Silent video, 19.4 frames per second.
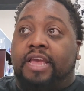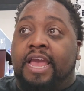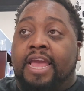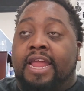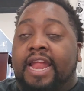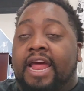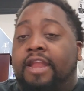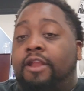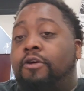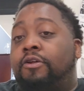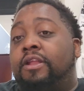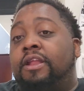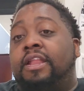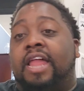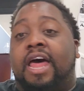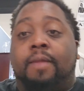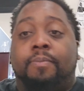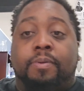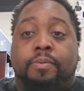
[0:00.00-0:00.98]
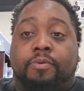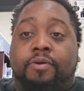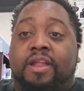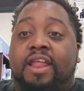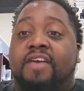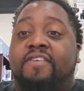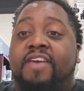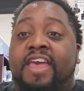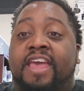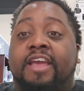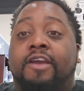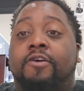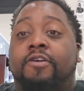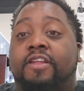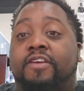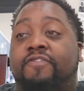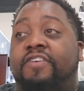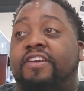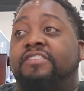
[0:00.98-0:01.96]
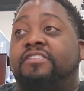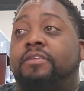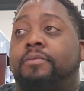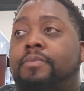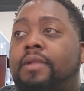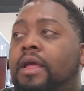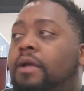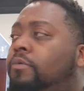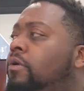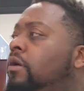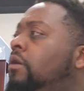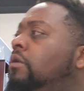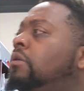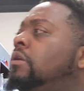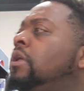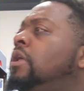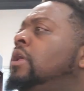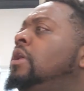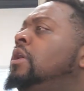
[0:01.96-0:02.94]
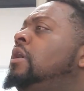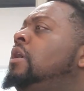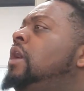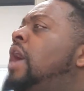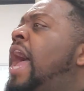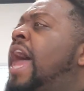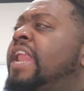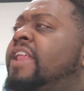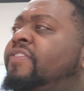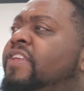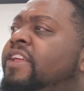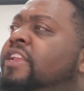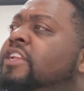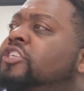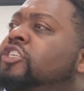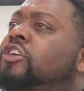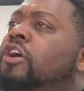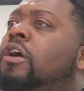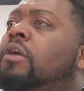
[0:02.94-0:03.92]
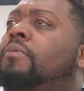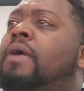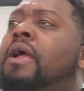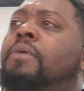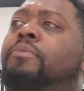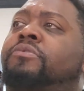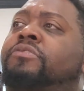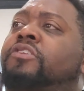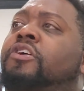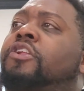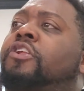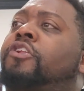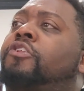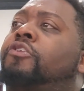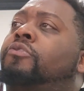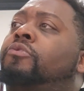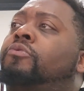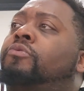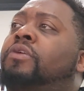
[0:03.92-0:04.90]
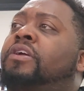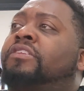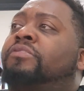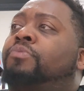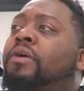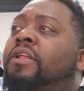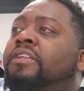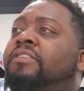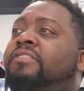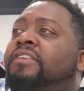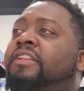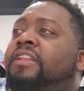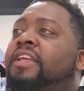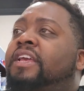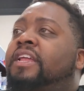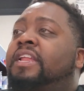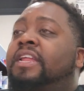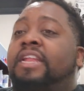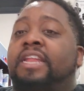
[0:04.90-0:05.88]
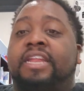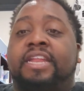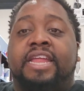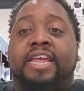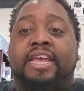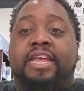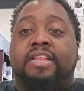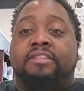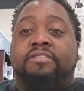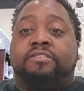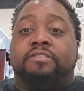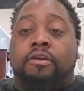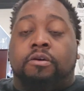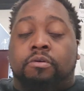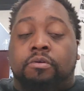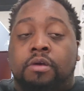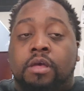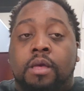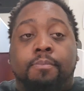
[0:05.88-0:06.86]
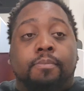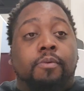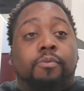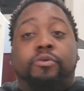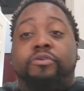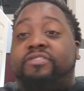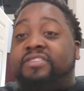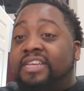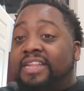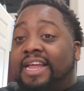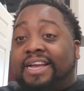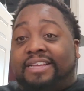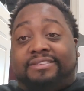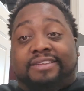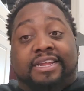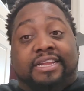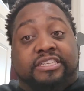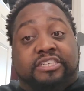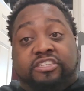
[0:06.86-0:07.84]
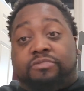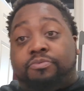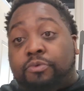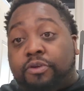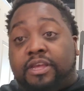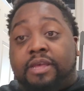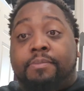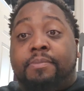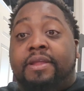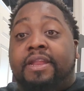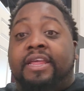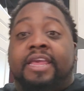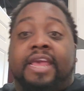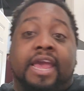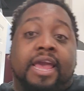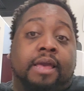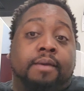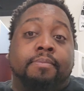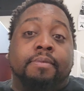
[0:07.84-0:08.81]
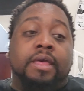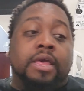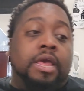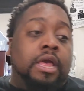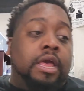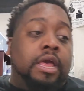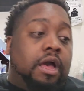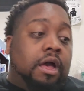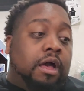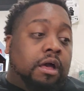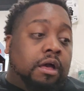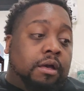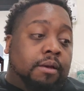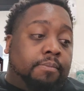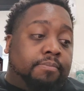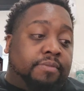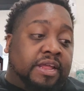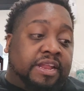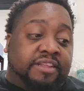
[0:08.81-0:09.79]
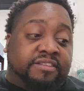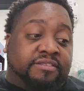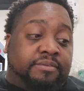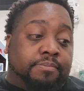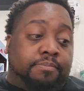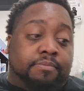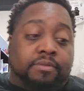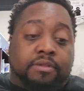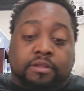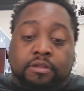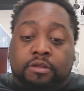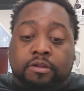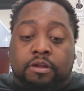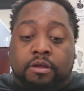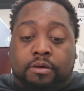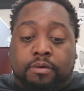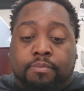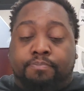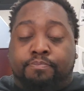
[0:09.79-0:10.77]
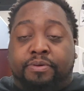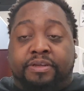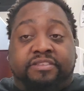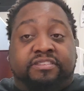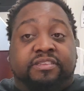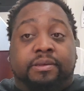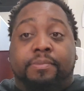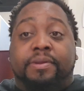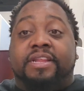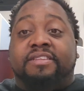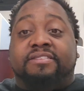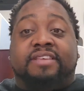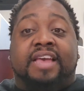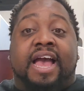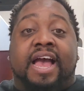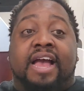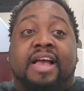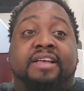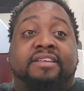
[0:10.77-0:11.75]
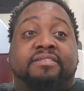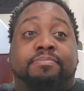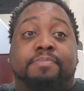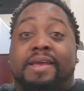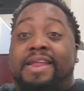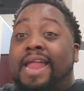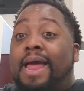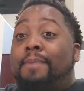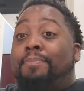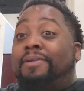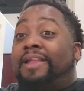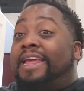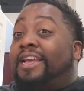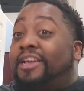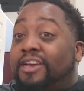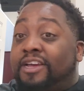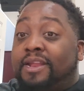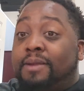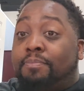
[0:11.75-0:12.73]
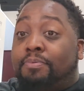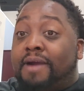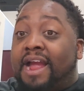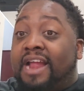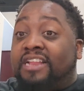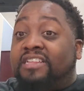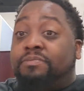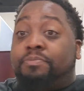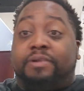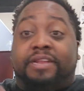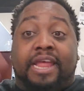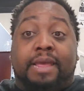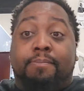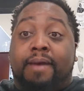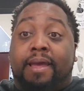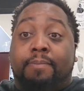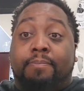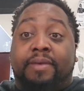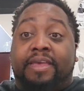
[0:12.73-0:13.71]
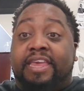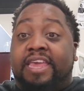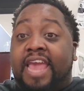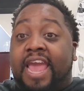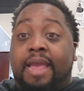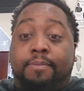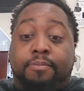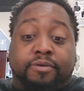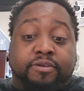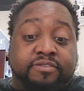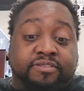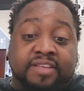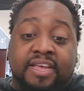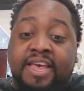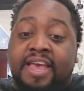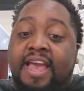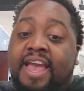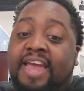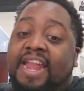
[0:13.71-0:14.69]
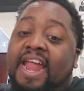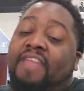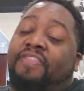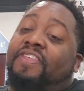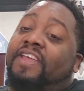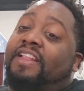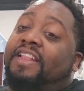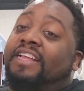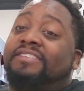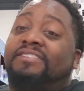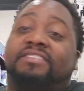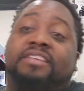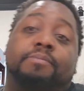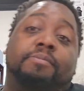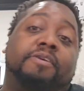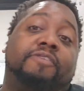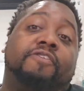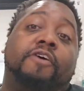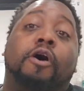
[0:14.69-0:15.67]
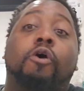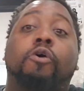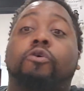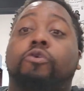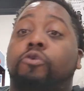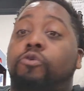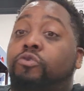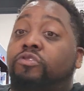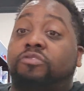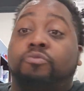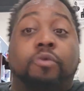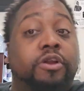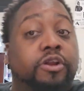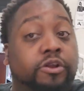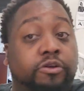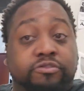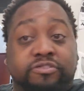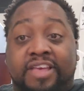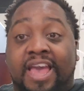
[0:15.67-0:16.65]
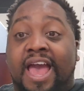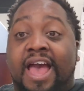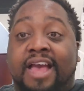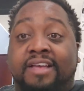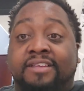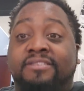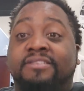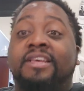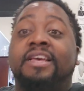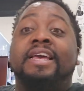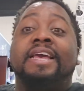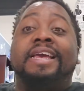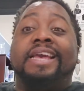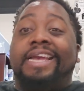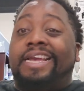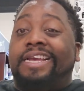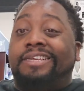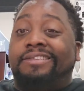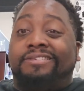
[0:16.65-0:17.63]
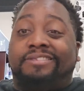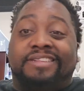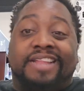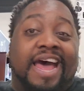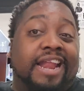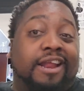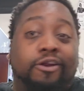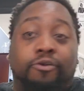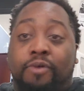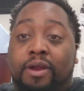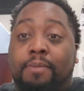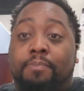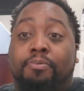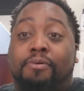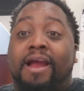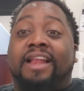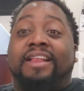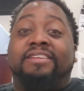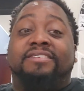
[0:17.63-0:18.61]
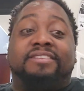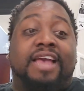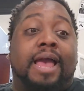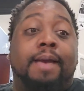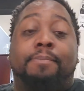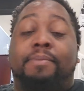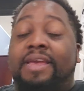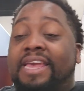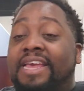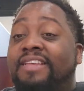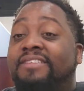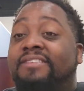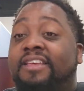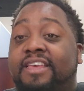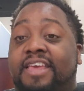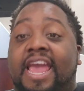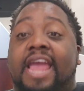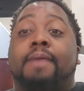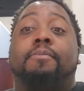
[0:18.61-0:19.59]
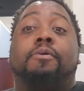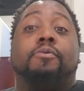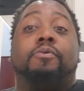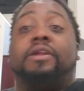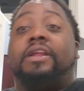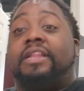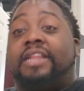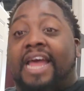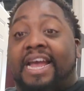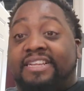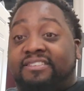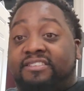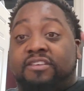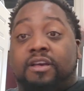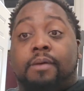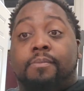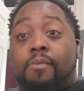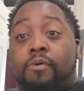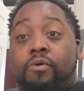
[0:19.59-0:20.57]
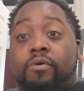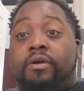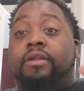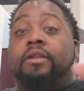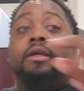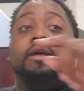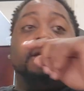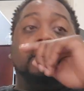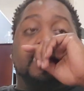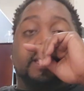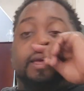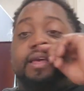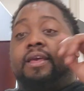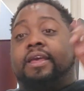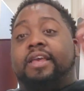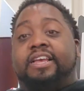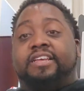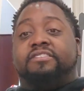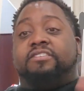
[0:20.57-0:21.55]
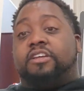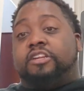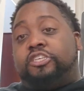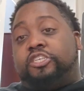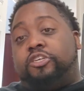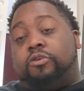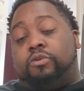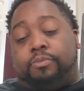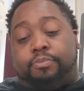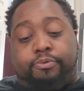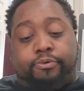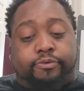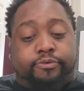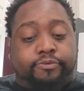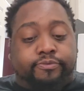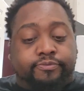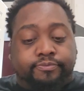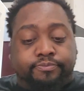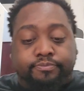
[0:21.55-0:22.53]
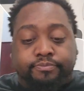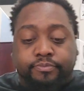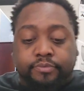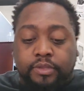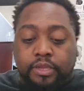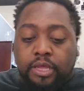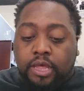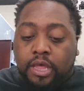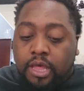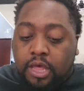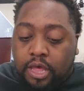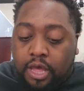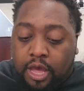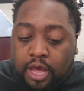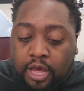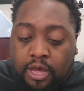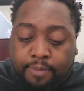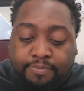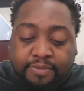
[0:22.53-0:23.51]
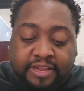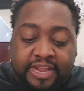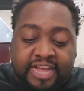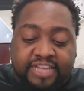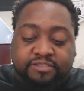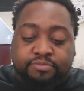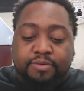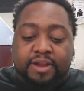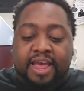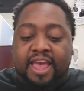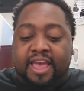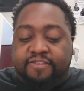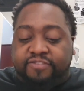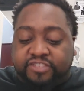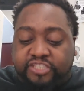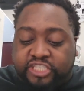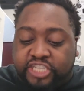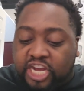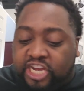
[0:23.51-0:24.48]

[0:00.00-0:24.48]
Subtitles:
and I know that a lot of people are gonna have egg on their face and be like, well, I didn't think Nashawn Wright was going to do as well as he did, and he did. So, but we'll see. Like I said, it's just rookie minicamp. That doesn't, you know, but some of these guys may not play good in practice, but they might be gamers. And I think that Simi Fehoko is one of those guys. He's not a great practice guy, but he's a gamer. When the lights come on, he's going to show and prove. The last one I have is